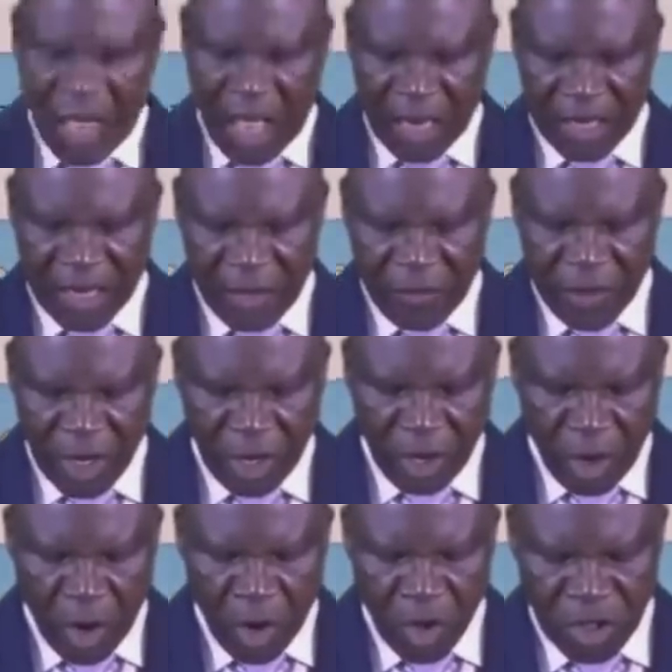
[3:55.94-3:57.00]
And David
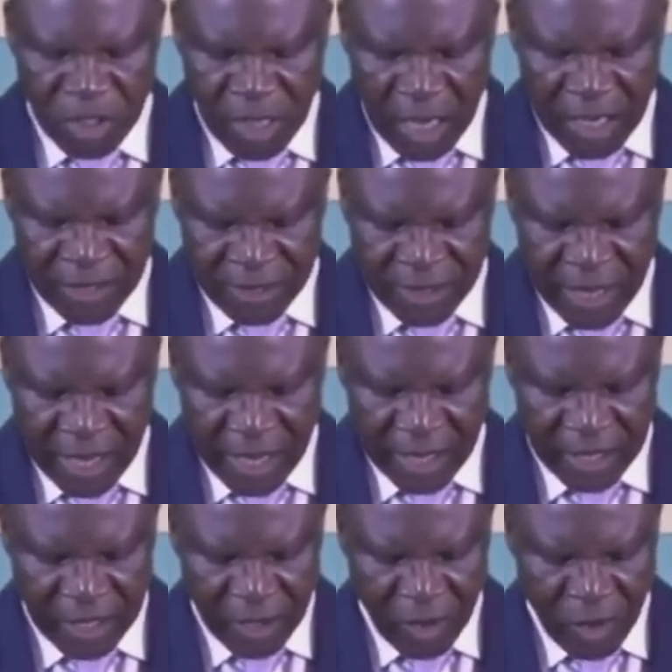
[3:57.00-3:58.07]
launched and
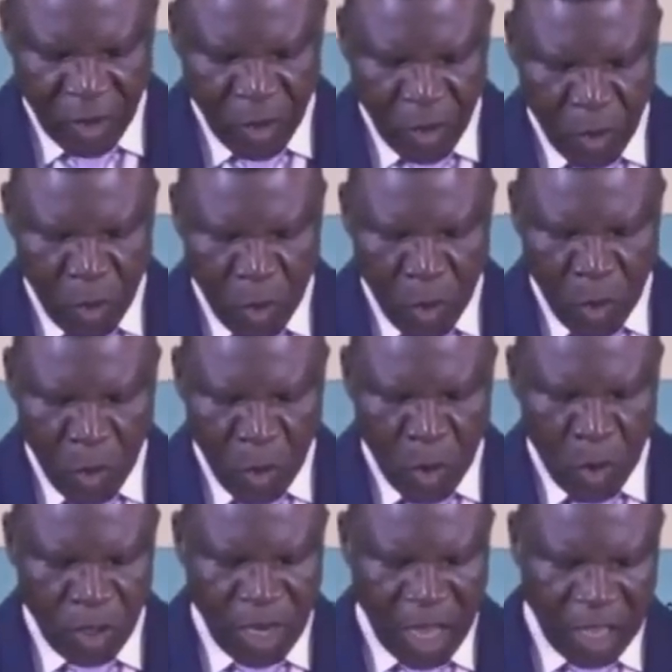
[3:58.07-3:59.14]
said,
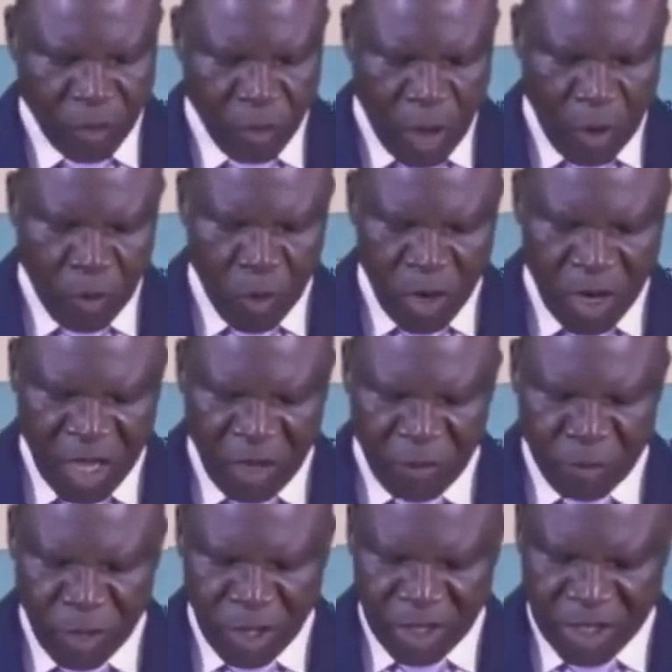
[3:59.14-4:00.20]
"Oh, that one will give